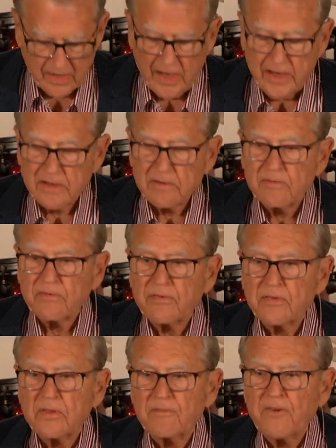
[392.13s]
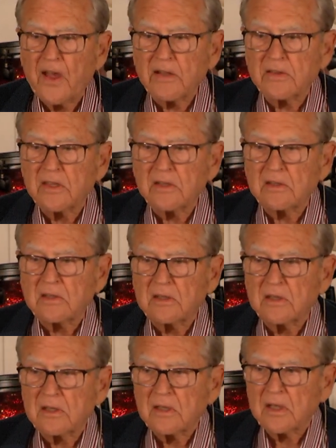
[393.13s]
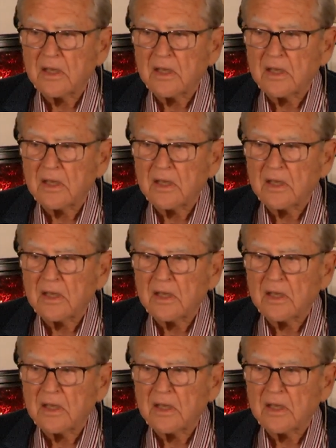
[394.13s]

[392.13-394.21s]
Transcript: the light of the fact that